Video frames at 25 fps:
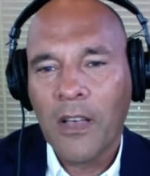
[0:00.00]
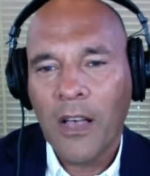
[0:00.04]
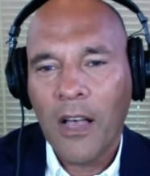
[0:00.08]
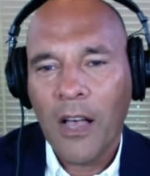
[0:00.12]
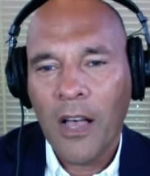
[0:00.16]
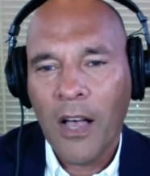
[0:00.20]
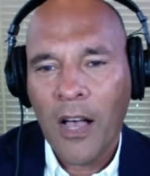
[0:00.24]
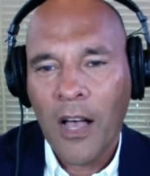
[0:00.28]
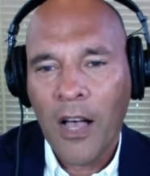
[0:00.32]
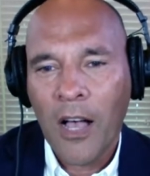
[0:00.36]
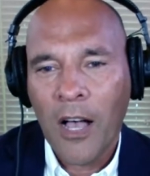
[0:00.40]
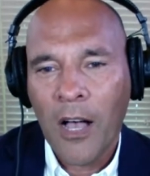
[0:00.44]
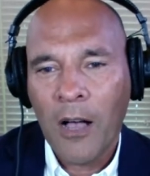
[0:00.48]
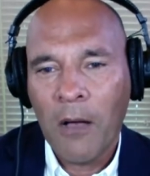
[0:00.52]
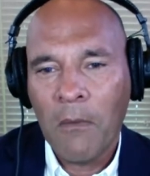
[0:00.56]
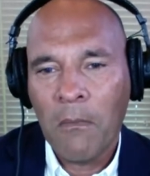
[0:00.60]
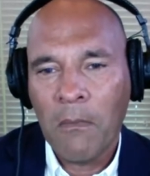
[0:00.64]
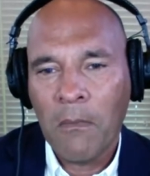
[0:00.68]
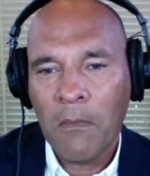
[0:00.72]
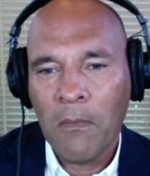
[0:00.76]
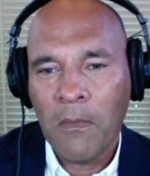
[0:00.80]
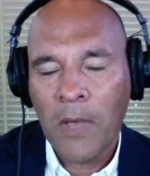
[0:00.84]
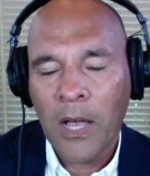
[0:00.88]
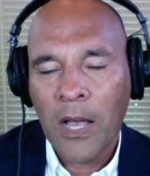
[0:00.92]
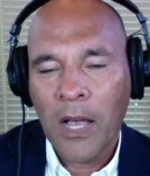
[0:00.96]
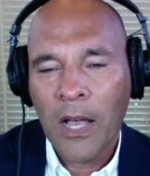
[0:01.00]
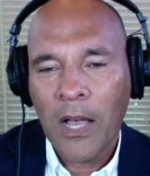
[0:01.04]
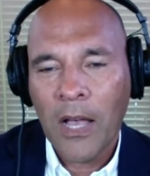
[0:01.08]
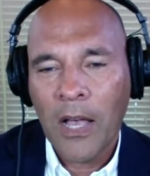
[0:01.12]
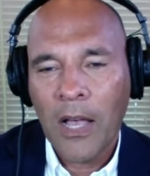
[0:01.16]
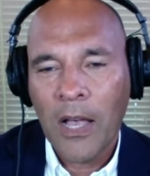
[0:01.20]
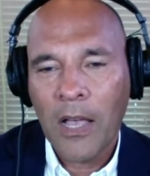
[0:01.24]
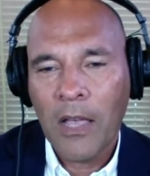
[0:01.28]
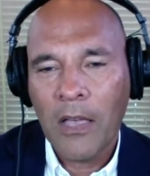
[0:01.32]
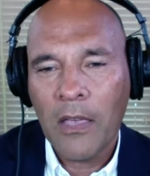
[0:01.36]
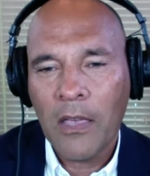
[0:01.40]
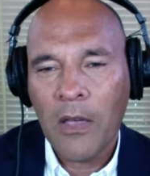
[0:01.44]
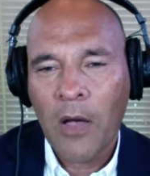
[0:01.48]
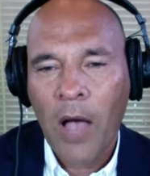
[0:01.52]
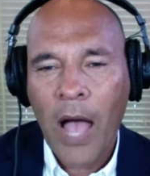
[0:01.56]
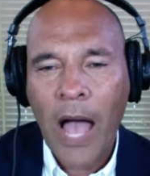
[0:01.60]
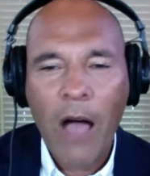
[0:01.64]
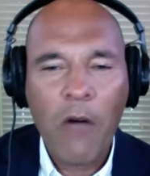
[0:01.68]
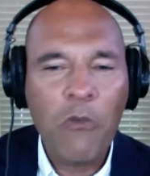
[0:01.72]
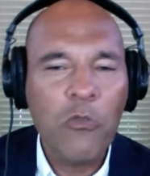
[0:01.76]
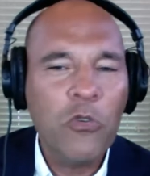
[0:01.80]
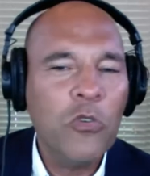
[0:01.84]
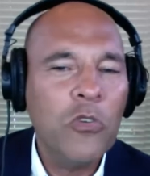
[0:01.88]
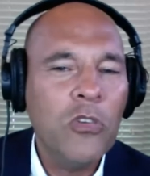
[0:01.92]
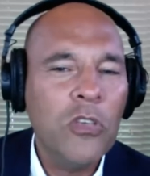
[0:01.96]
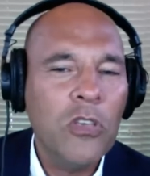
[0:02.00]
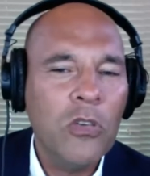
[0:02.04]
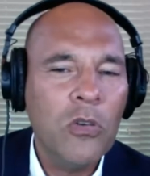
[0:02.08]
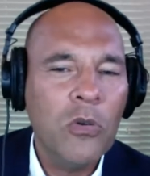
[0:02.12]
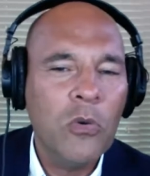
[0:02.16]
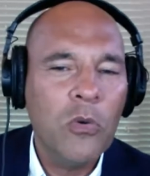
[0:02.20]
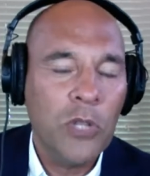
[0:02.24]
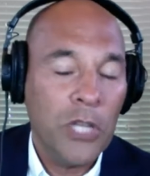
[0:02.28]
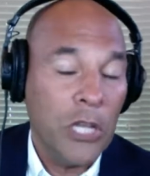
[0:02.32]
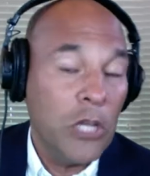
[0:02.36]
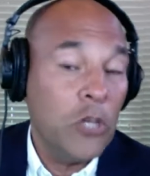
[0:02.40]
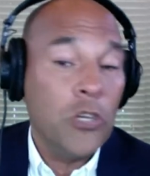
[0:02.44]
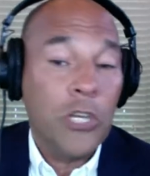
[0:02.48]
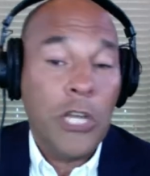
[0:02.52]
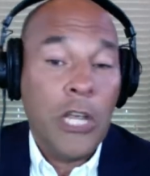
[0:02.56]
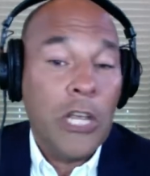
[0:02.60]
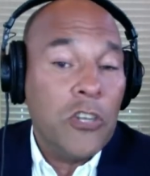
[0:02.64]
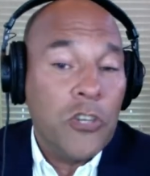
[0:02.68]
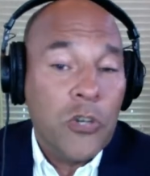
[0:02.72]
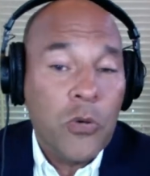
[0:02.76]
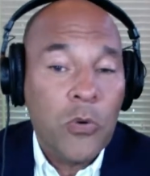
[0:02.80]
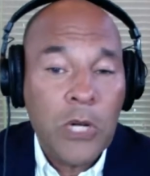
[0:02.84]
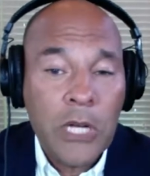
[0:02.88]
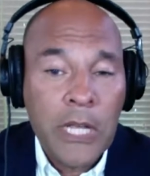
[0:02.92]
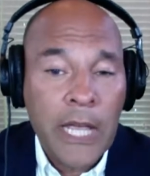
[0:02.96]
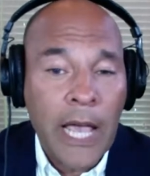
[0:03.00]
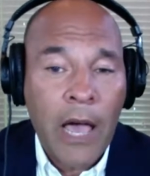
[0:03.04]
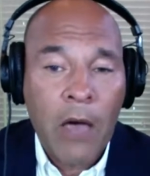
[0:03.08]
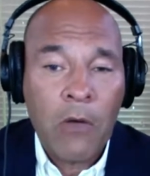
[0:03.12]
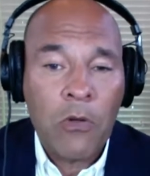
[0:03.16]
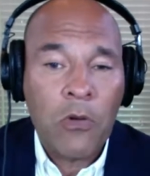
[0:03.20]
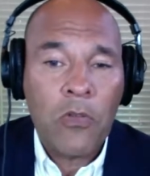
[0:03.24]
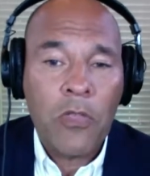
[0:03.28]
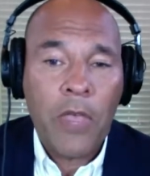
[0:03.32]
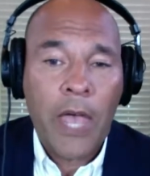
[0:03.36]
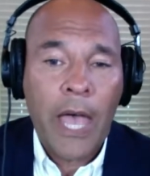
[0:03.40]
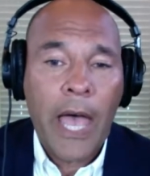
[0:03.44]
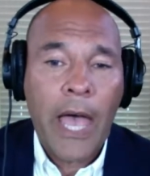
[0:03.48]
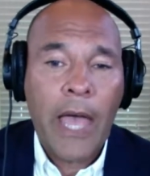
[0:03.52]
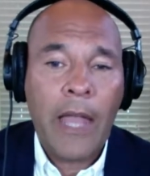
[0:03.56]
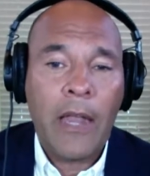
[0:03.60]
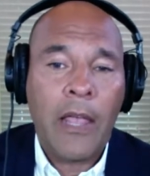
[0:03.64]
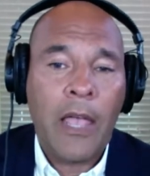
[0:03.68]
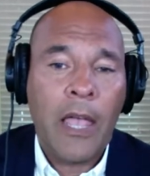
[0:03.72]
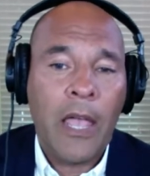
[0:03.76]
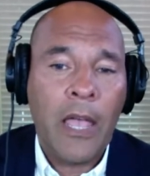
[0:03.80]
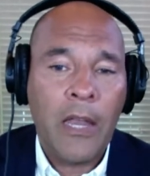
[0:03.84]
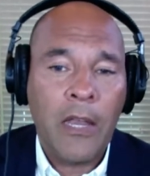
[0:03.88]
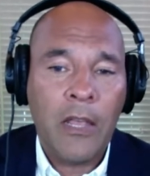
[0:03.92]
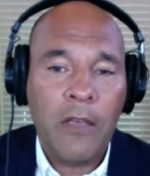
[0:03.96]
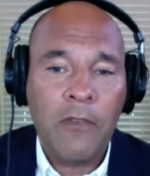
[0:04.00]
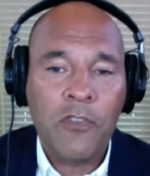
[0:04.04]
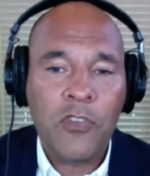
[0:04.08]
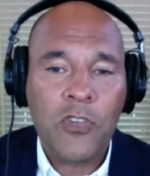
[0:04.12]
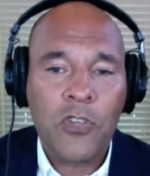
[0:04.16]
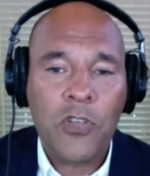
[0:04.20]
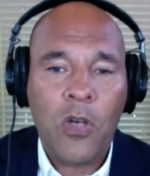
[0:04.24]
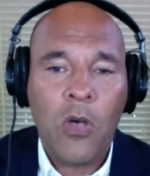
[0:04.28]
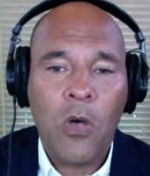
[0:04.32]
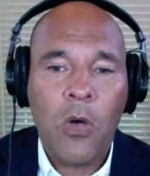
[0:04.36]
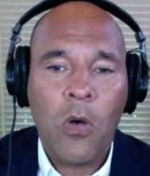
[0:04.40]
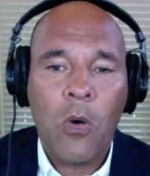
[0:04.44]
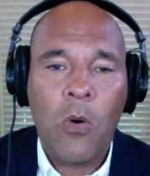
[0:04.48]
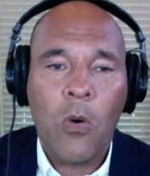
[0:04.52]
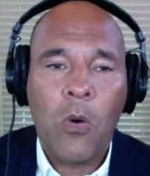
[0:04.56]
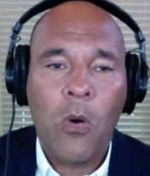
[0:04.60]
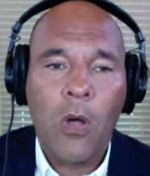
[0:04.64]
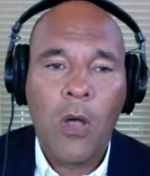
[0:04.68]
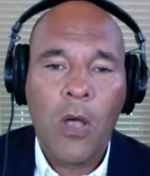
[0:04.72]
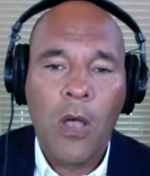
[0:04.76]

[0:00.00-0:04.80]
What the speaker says: How did you encounter that? And if so,